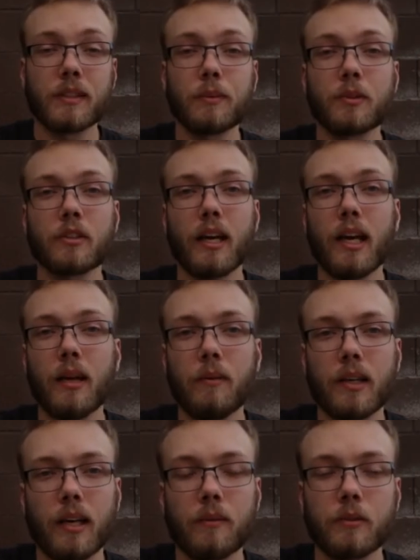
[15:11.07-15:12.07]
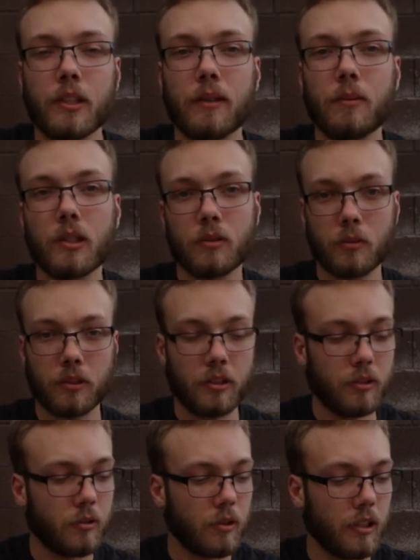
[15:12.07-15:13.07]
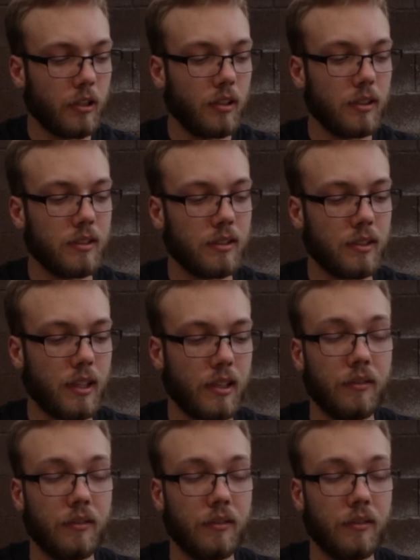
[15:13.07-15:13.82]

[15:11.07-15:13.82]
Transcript: Subscribe. I'm trying to post more tutorials,